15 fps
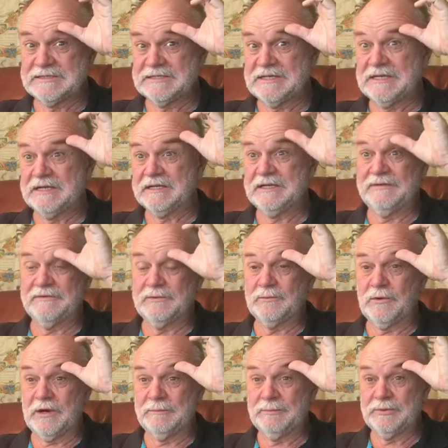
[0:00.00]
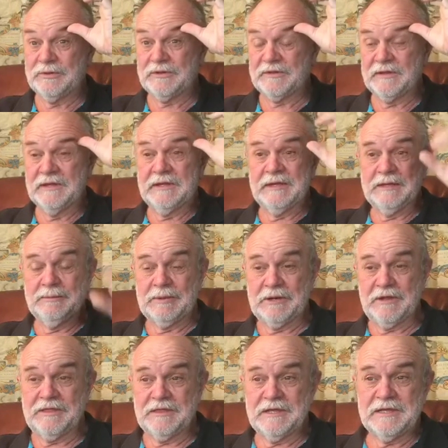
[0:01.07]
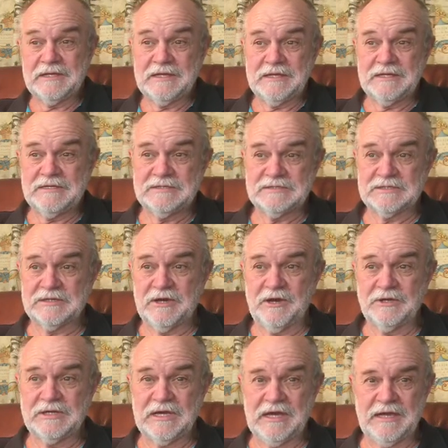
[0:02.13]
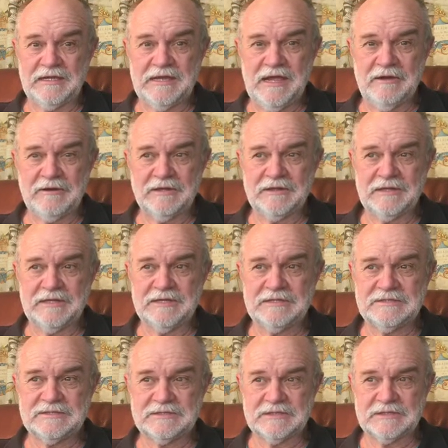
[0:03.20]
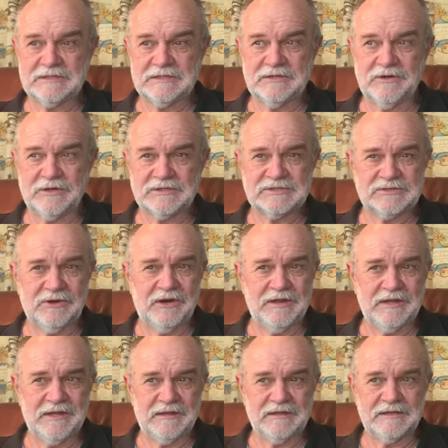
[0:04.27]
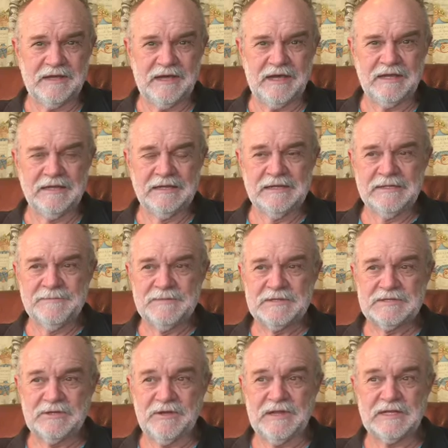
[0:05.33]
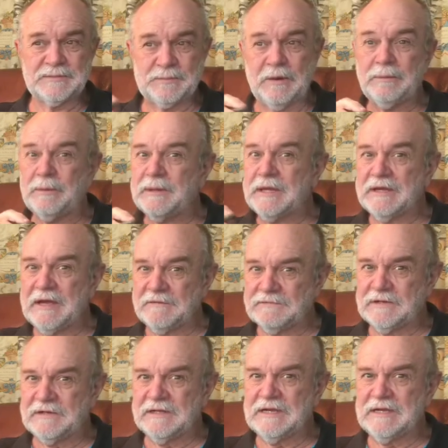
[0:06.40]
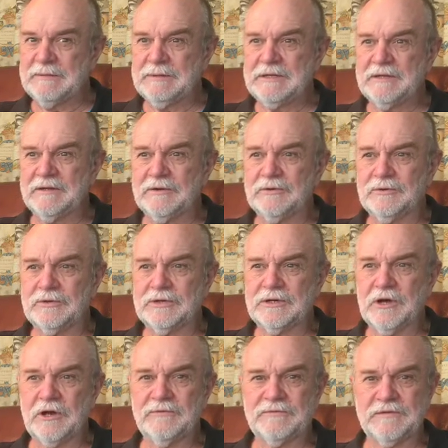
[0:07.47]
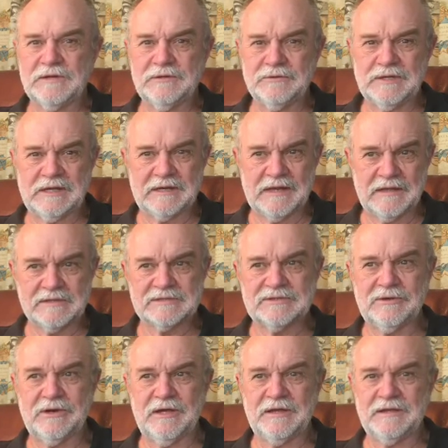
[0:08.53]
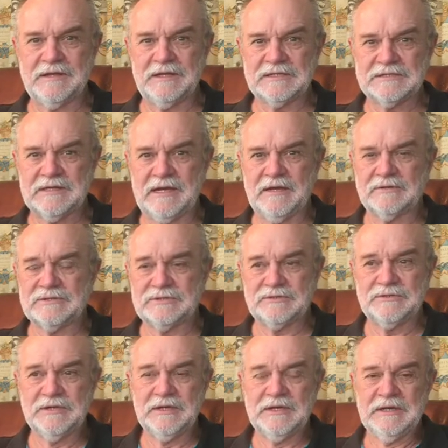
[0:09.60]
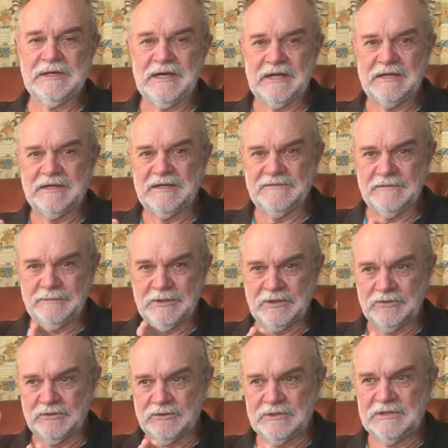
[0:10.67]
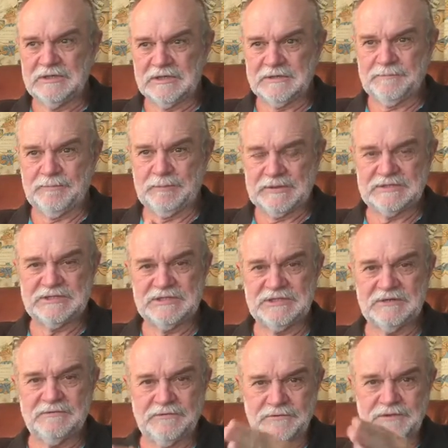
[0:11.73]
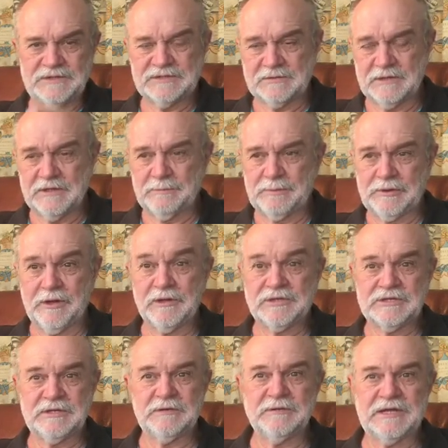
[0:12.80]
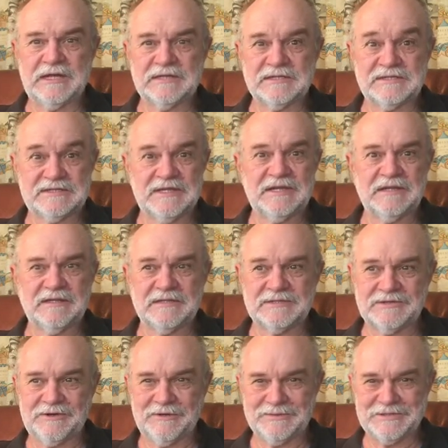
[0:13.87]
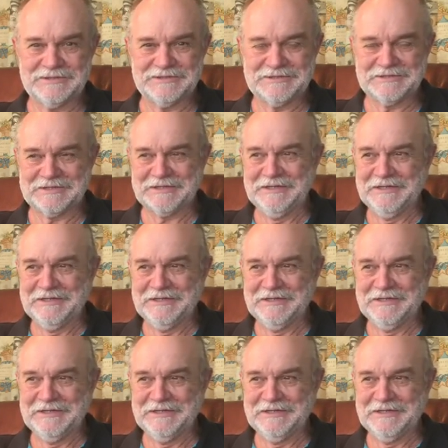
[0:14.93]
seeing it, give it a wide berth. But I think he's okay now. I think he's got a sight the other day. So that's probably enough to lead him into the Horn, and hopefully he'll get another sight in the next day or two and give him a good position for his approach, and he'll get to see it this time because